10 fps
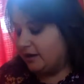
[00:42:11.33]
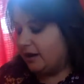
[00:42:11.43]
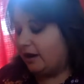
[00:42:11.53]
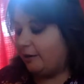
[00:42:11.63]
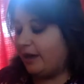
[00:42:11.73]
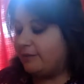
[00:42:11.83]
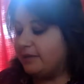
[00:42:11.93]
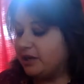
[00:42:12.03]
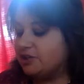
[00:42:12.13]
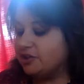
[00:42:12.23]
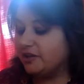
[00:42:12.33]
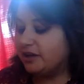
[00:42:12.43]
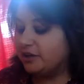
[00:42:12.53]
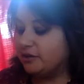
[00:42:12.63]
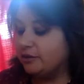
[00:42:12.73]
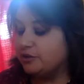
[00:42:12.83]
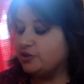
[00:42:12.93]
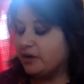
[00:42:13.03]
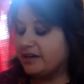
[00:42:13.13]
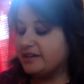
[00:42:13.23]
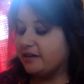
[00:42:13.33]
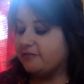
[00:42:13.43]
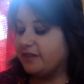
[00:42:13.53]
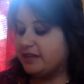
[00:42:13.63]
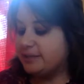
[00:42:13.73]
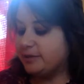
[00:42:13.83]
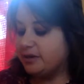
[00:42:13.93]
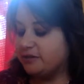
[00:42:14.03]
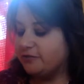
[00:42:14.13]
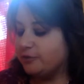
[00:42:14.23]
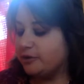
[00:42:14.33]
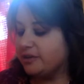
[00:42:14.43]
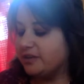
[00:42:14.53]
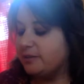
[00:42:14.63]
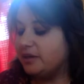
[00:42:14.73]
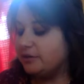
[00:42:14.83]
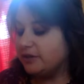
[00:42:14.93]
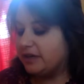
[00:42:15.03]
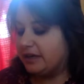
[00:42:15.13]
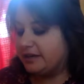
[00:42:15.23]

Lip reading: And make sure that you join us on Facebook for the mini readings.